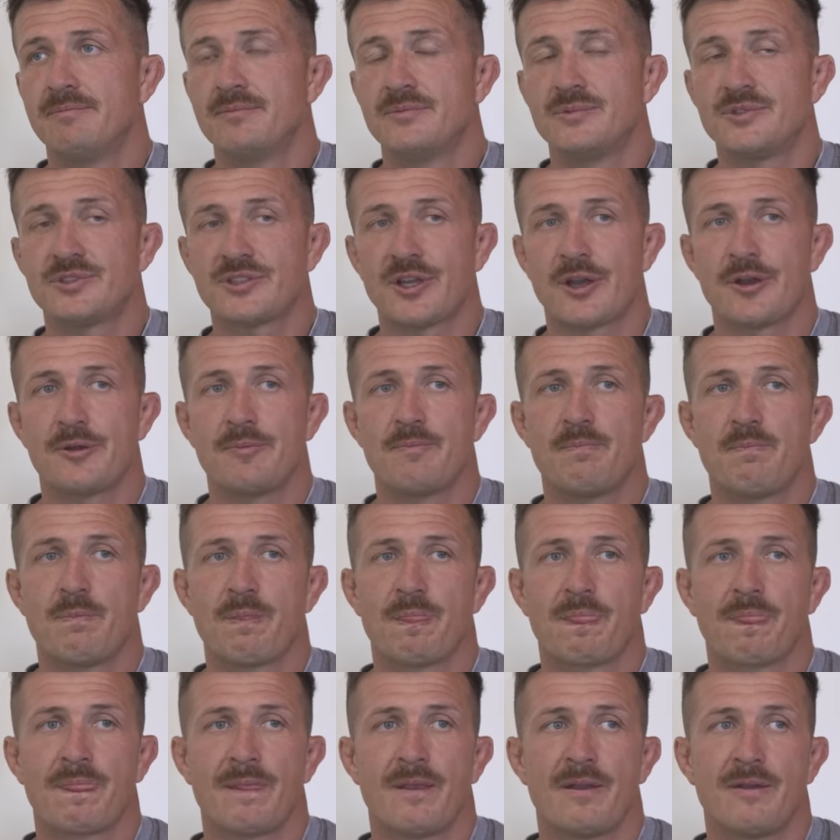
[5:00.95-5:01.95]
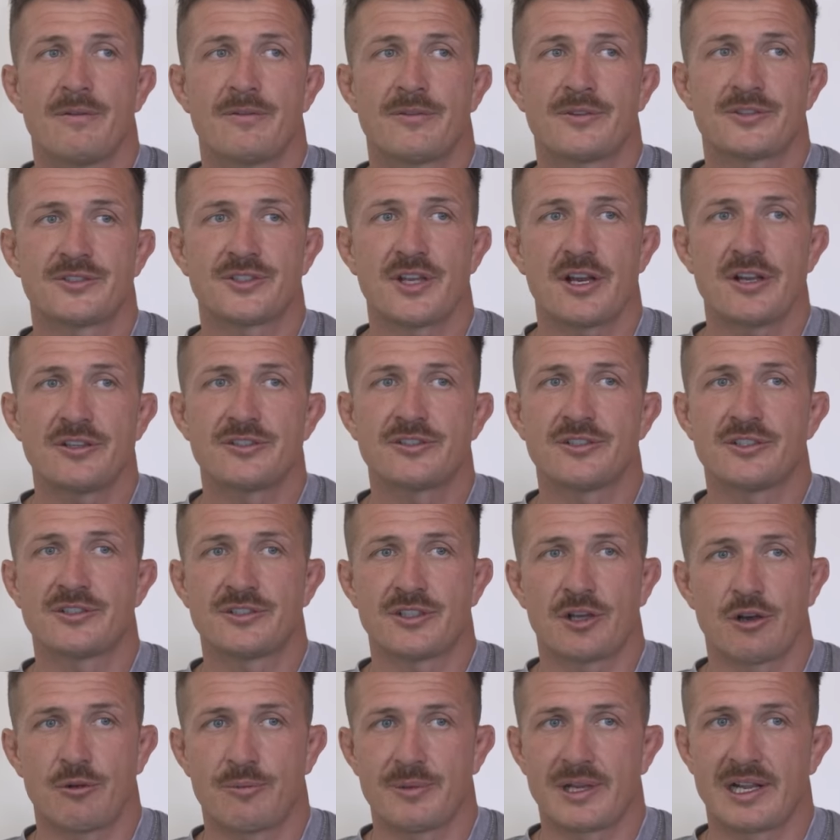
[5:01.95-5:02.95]
So the surgeon had
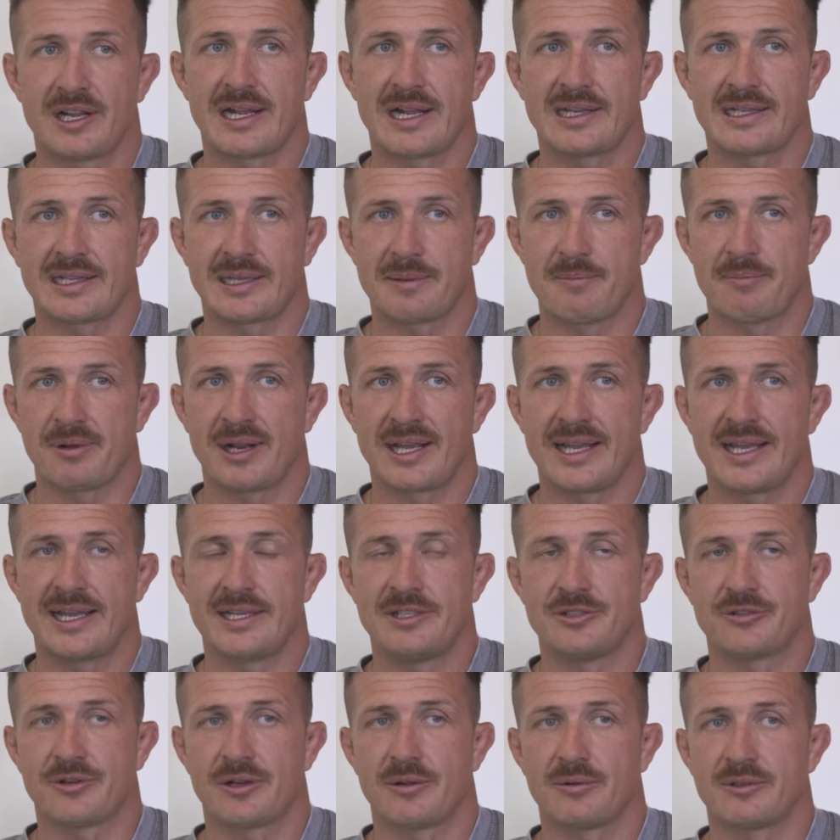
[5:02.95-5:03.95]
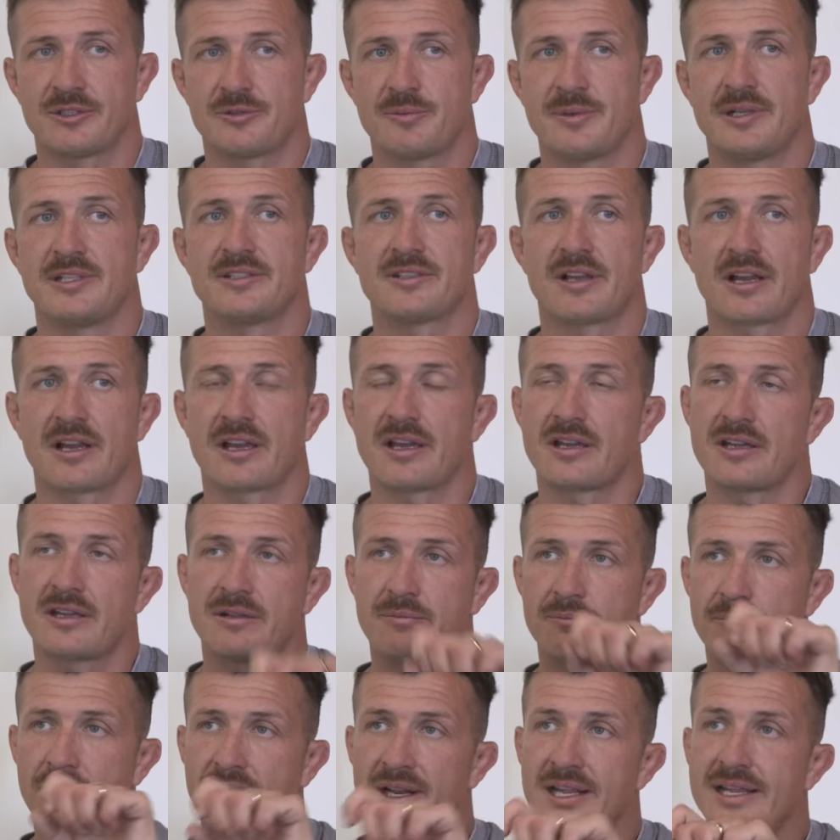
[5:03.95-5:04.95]
told had a complete injury, which means like a
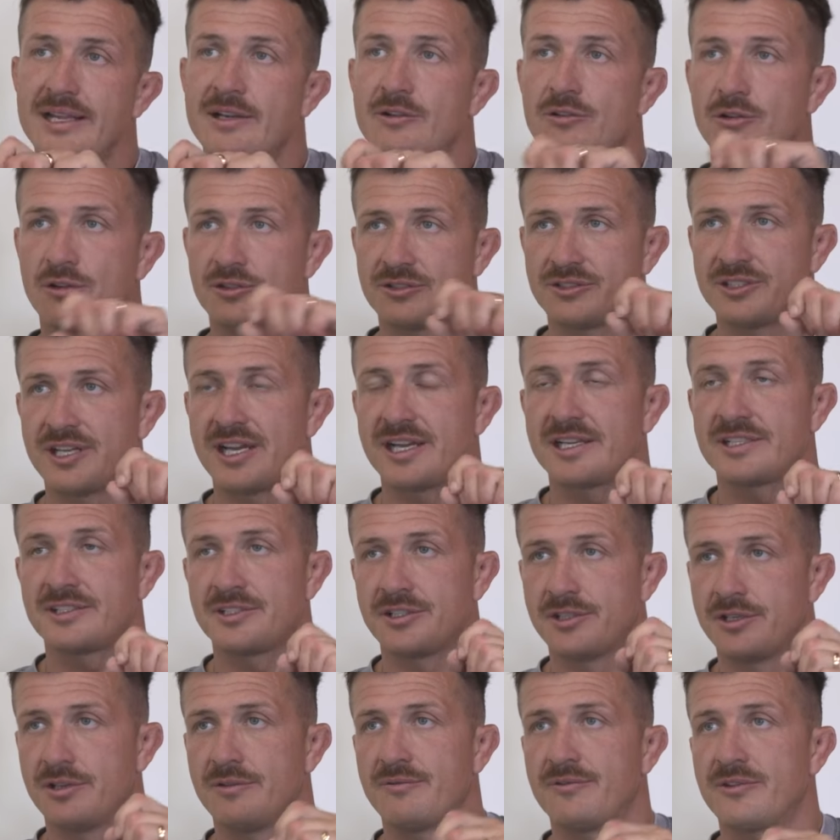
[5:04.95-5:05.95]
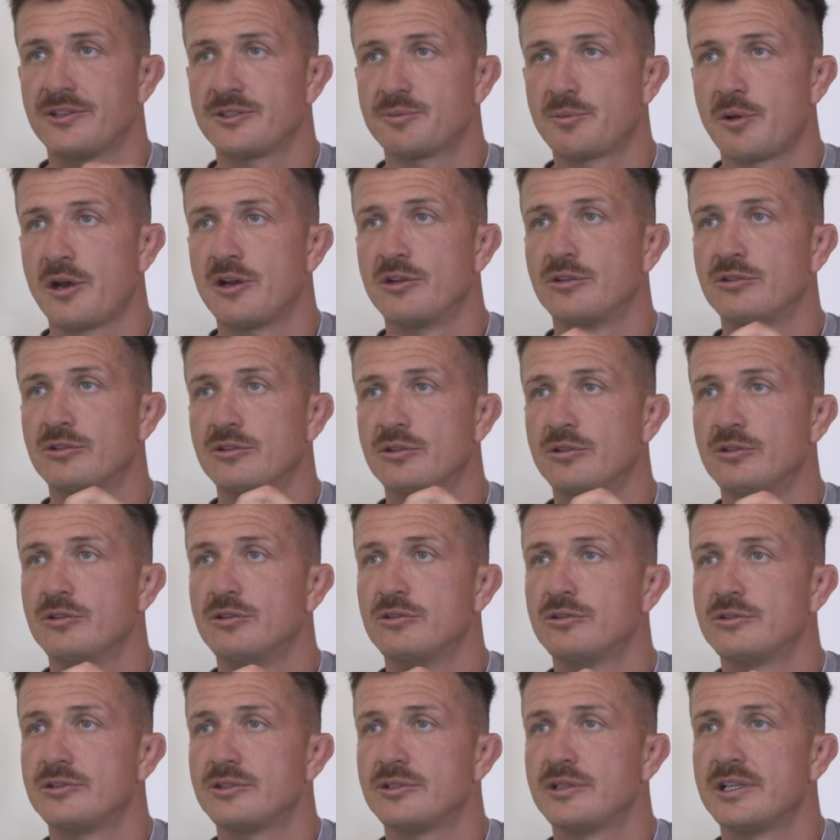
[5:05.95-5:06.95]
complete cross-section of the spinal
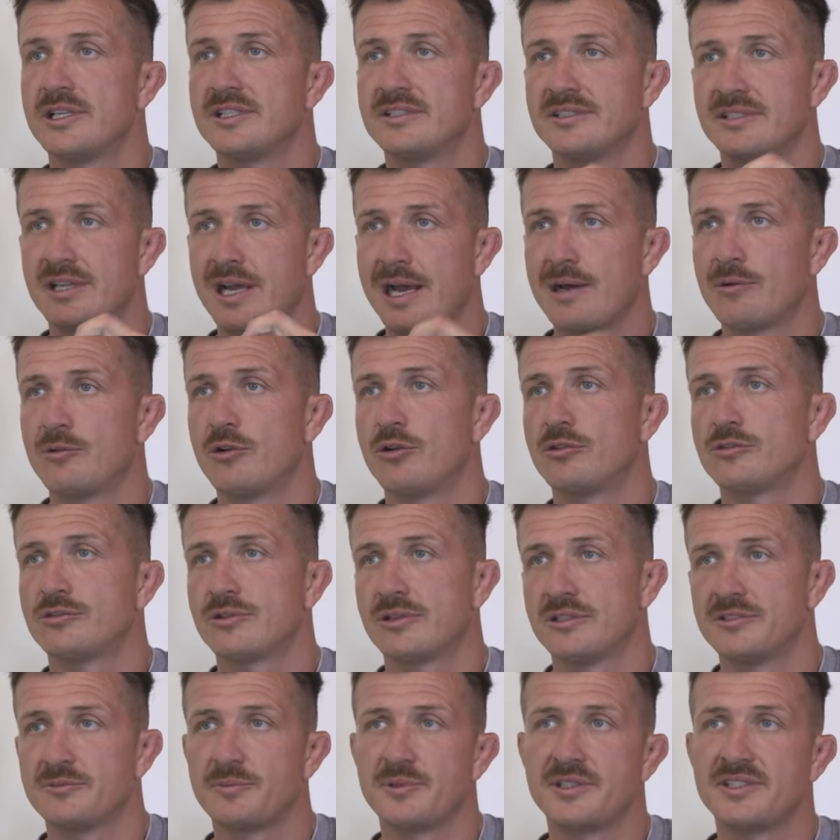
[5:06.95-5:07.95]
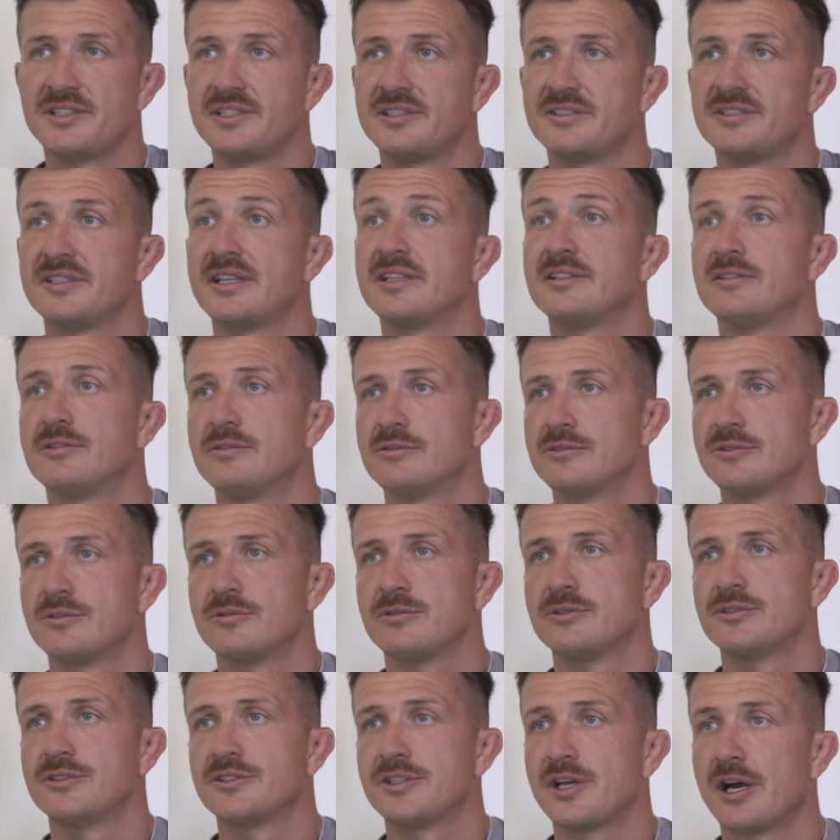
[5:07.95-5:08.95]
cord is now not transmitting signals
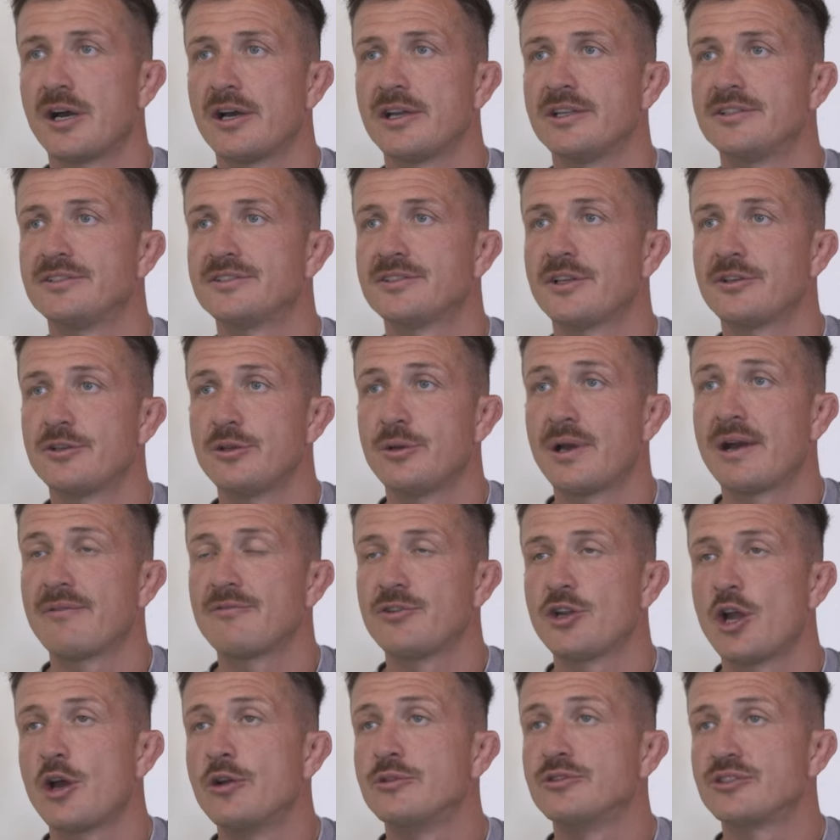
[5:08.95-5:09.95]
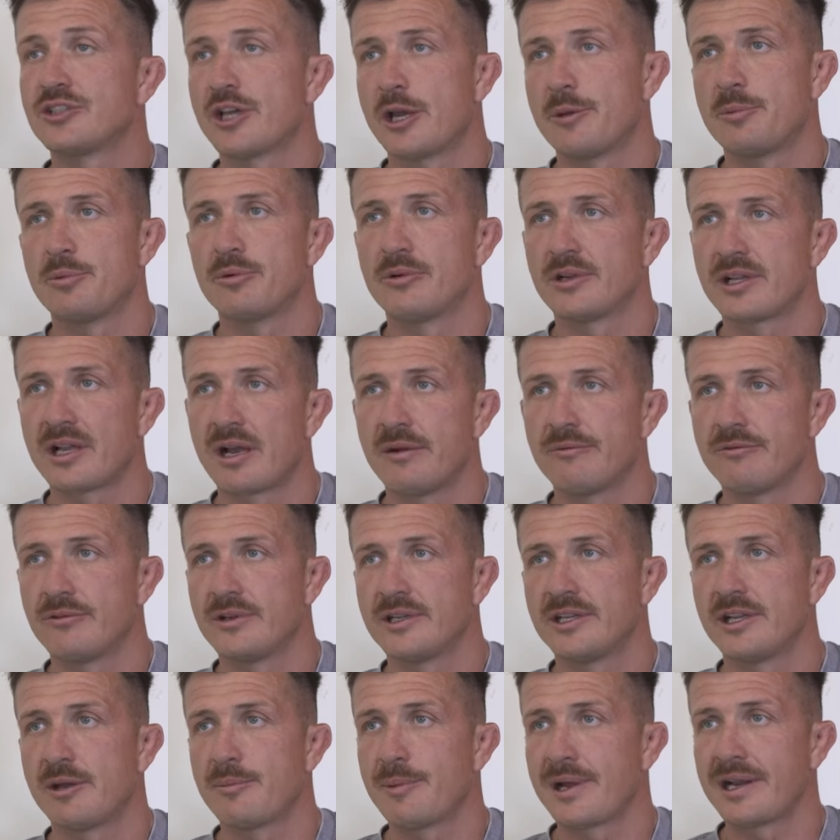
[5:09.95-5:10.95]
or has died. So you have no scope for
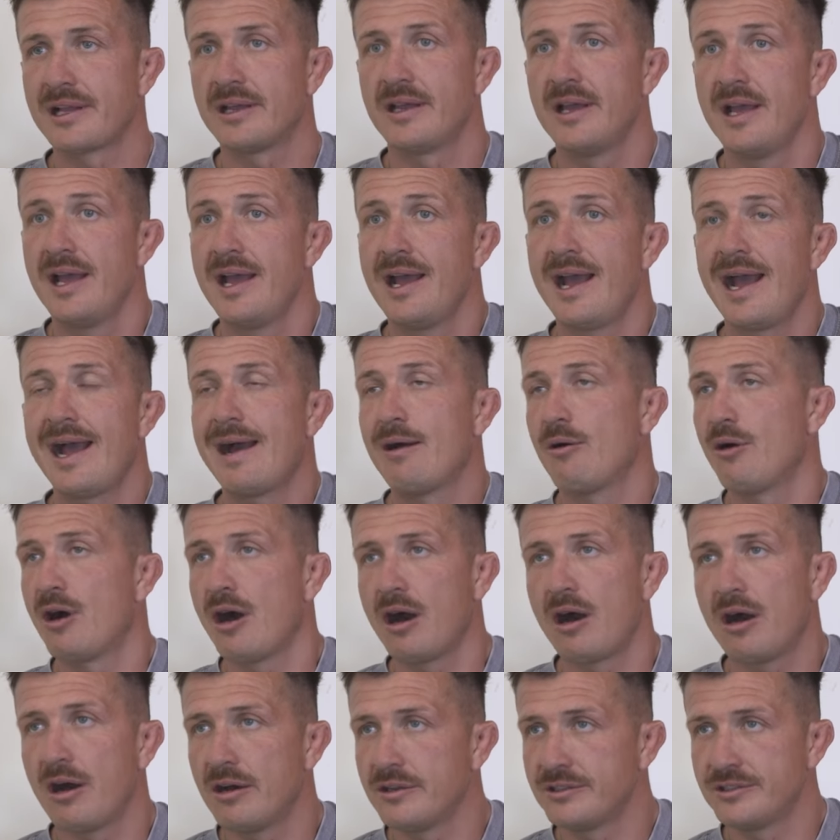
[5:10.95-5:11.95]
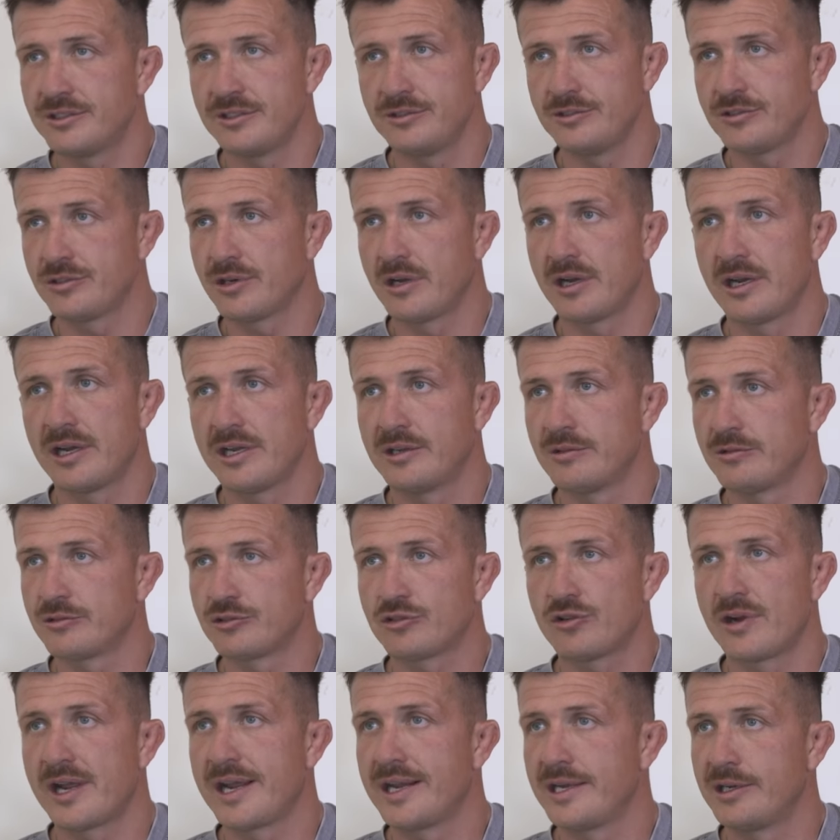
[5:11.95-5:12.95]
recovery, no matter how hard you try or
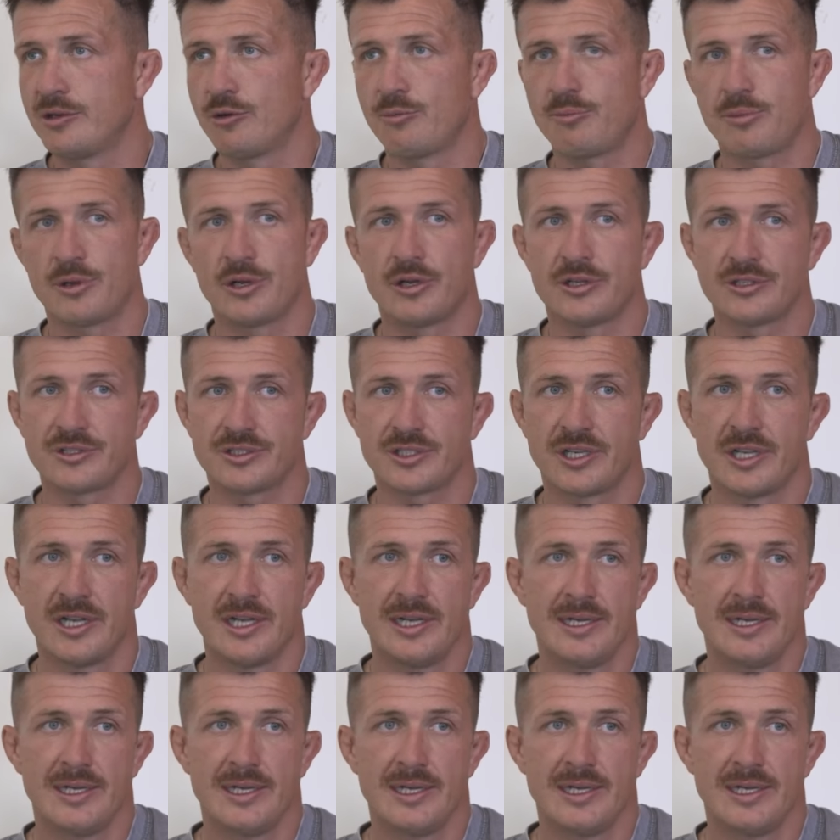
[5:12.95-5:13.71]
train or push.